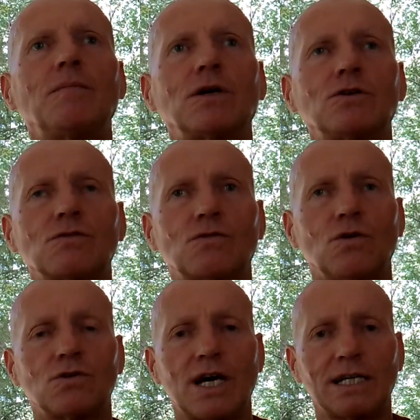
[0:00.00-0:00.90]
because of
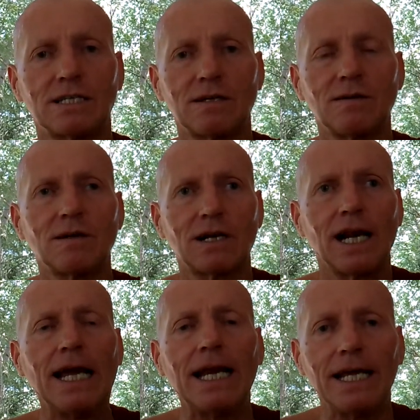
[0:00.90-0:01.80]
course that is
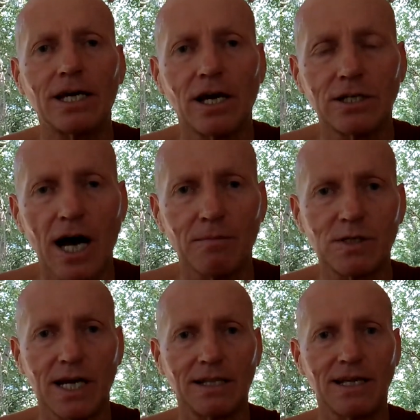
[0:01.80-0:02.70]
clearly going to
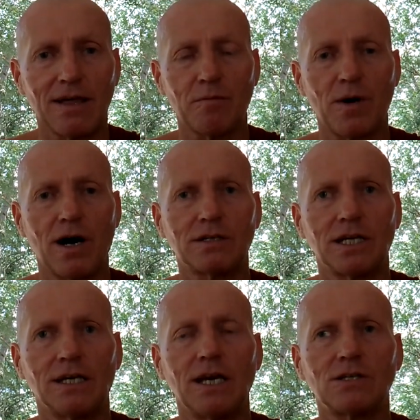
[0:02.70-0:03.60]
upset the other
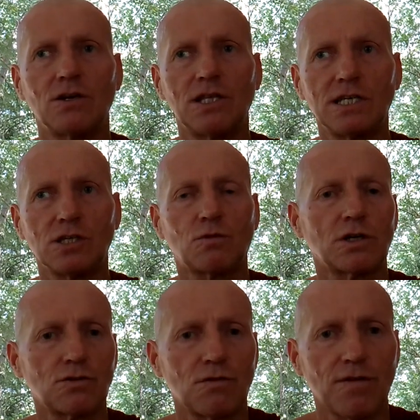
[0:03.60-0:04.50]
party. So this is what
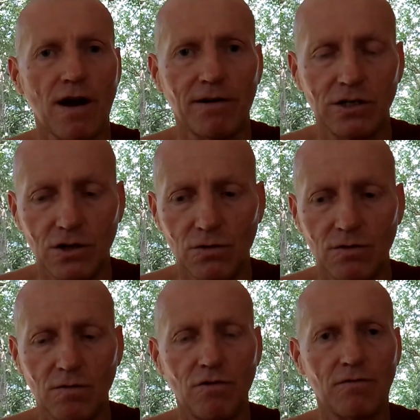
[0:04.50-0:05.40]
it's referring to,
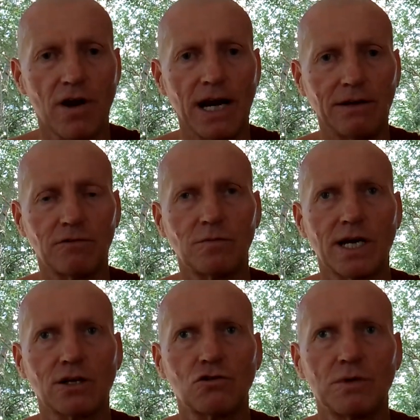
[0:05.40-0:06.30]
refraining from
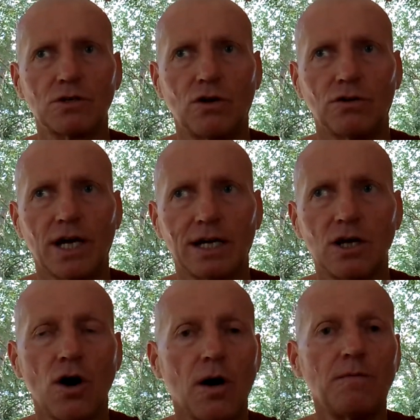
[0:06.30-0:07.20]
sexual misconduct.
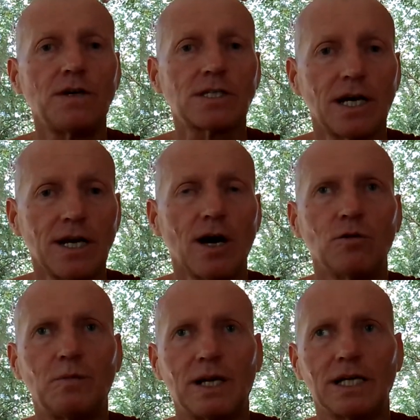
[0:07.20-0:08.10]
Obvious, I
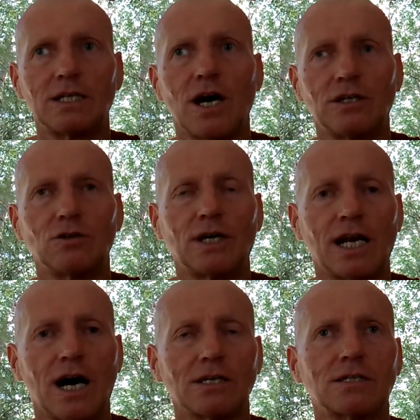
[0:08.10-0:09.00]
know, but I do
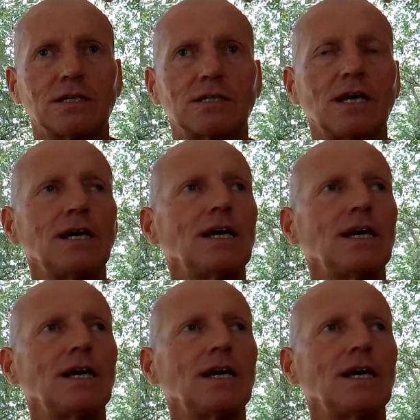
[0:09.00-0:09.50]
get asked this.